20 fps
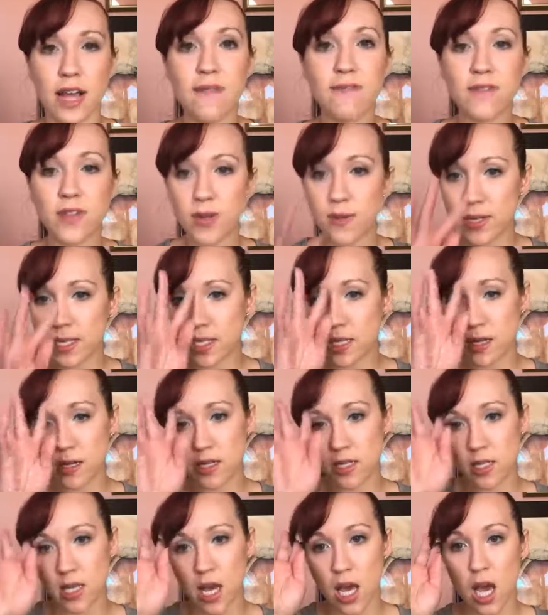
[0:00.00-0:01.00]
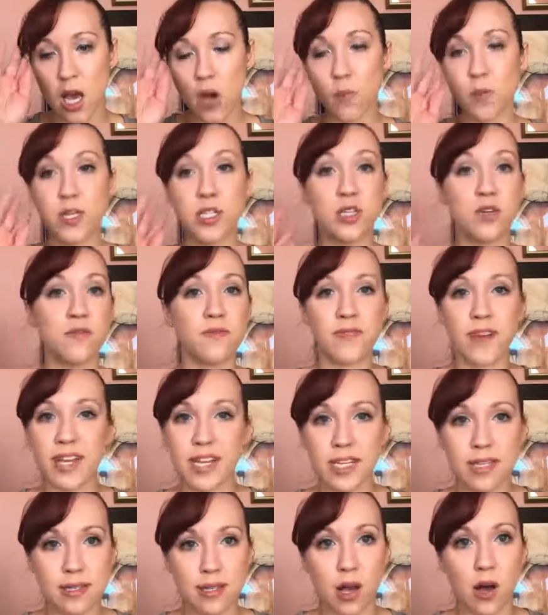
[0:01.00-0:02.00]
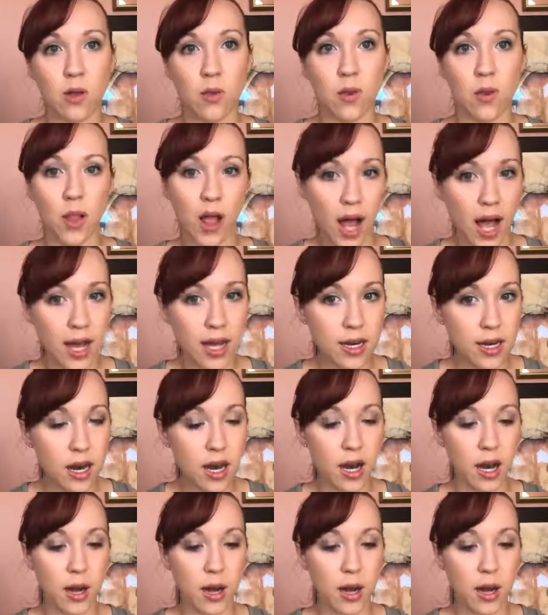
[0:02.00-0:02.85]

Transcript: influencers. We do fitness a lot.